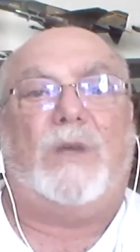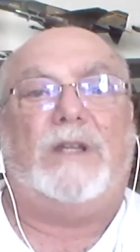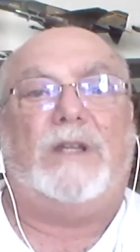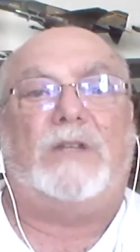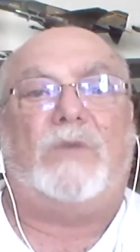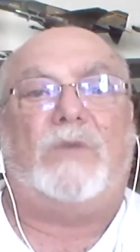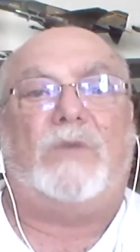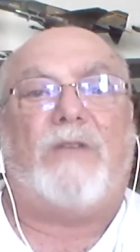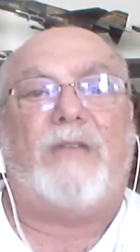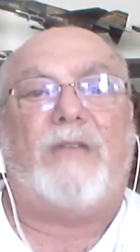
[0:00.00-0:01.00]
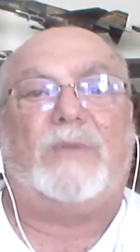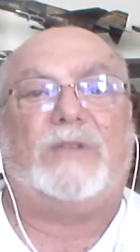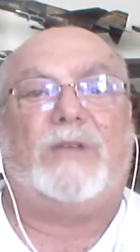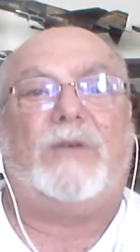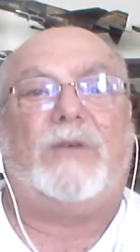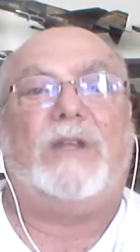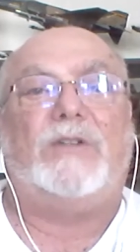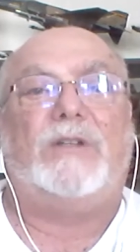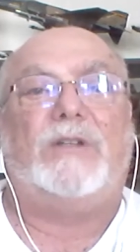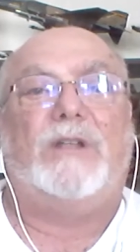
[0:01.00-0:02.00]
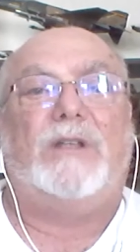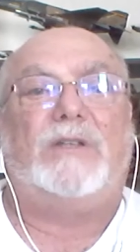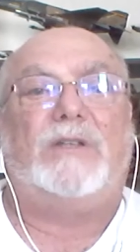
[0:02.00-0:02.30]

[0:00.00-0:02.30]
to 25% range, just